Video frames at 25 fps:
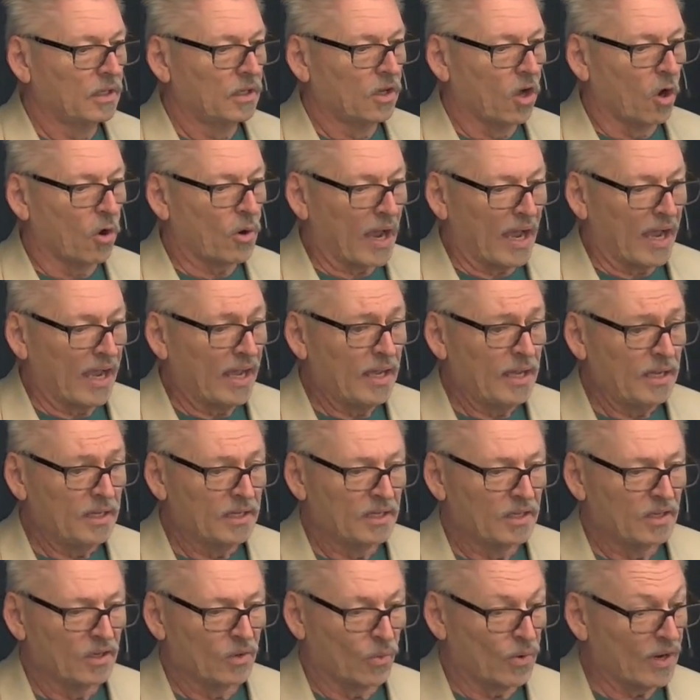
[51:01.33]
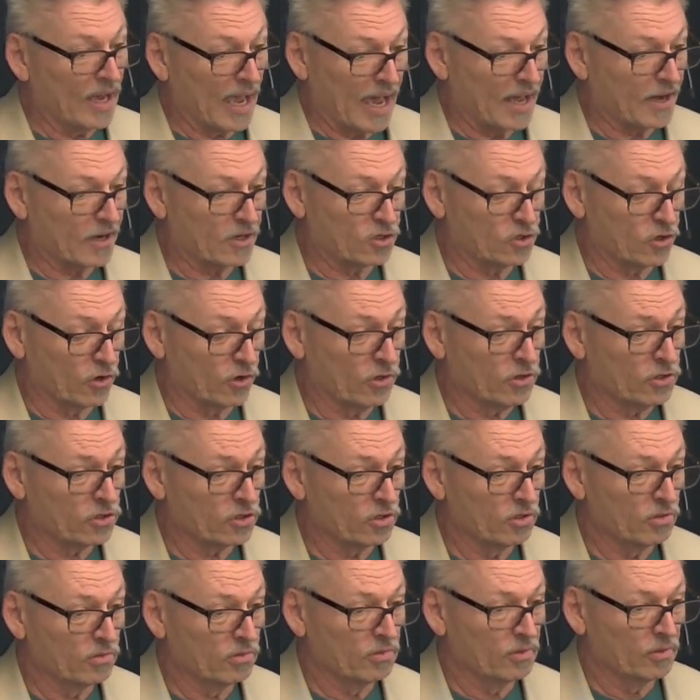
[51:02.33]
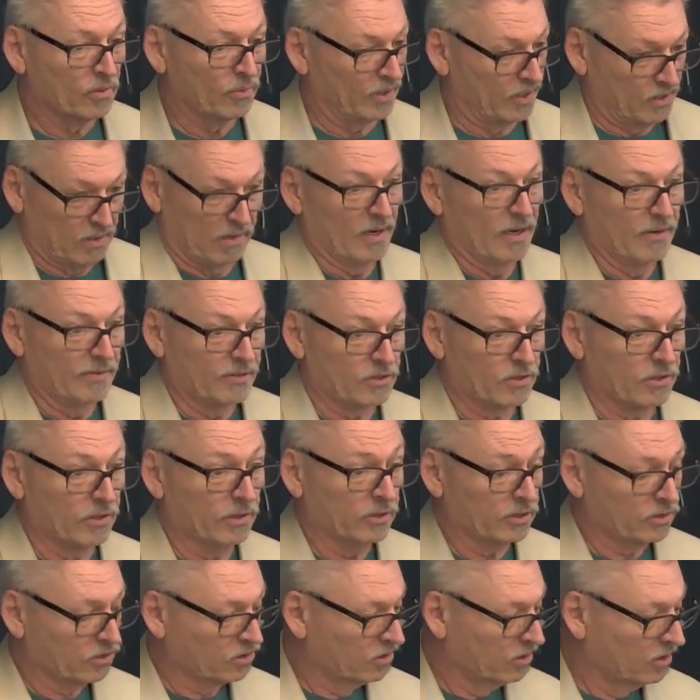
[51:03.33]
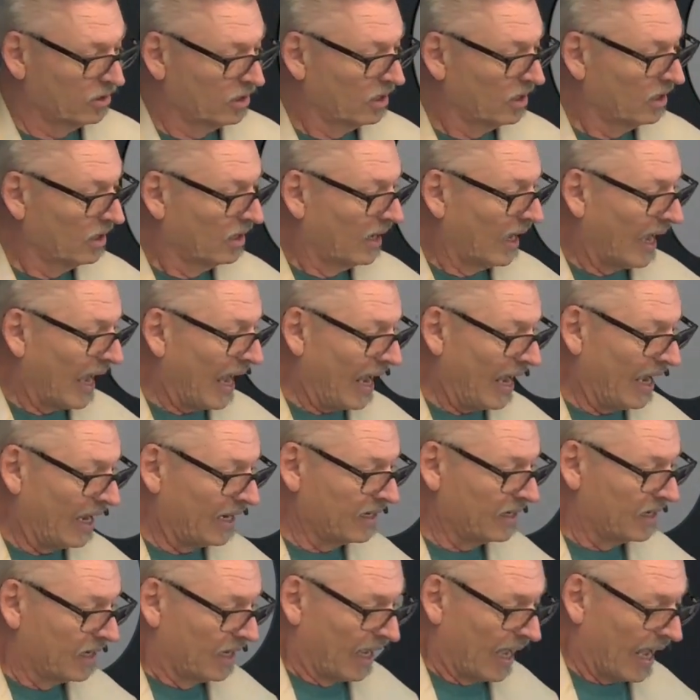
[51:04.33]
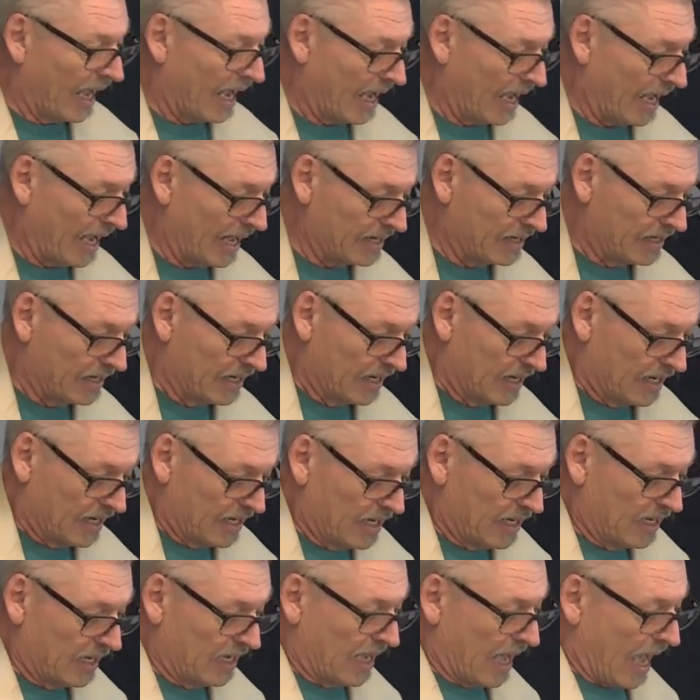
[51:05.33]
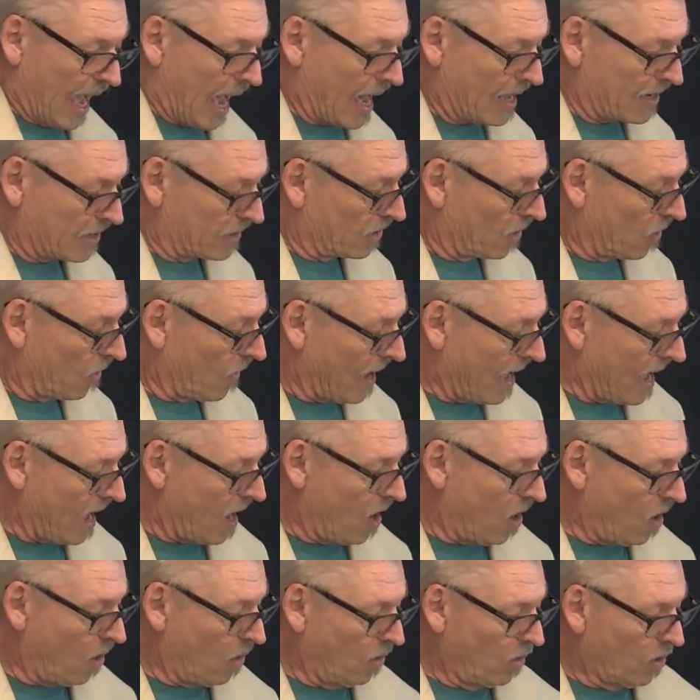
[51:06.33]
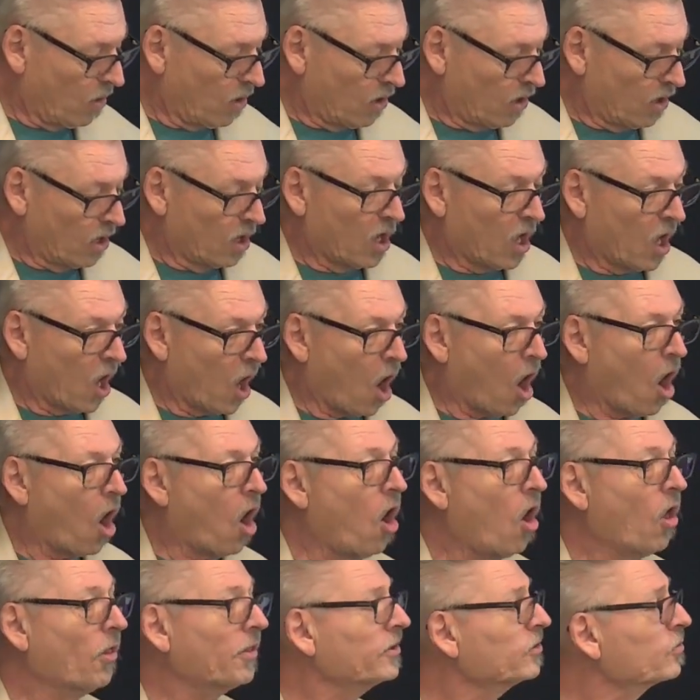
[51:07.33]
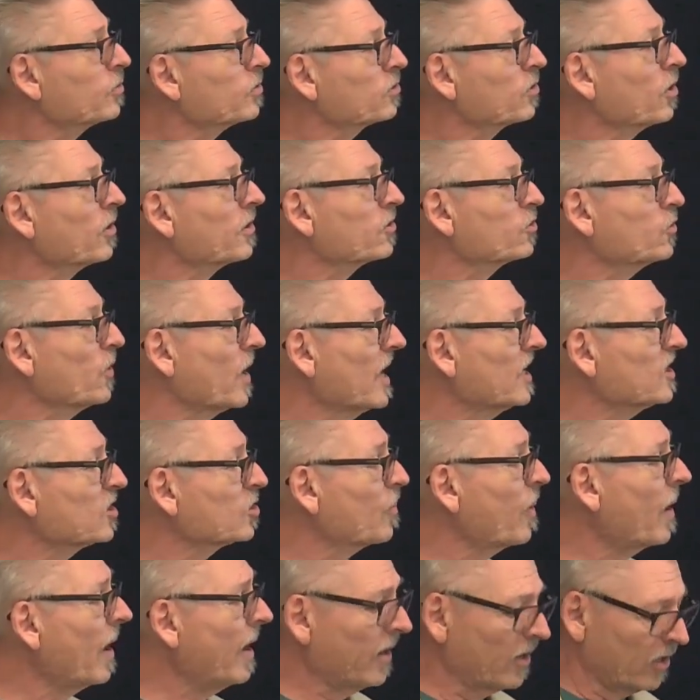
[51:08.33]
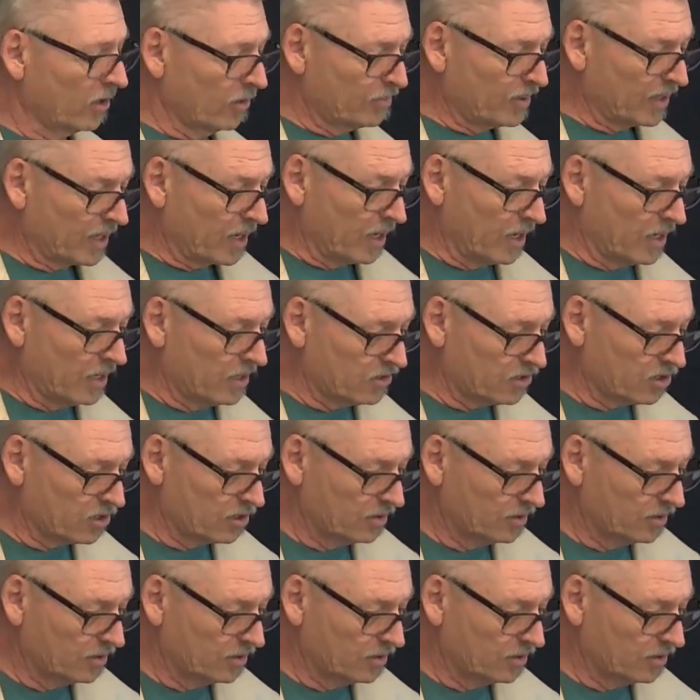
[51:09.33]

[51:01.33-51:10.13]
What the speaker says: Okay, we had a church. We don't have a church. And I don't know how all this was going to transpire because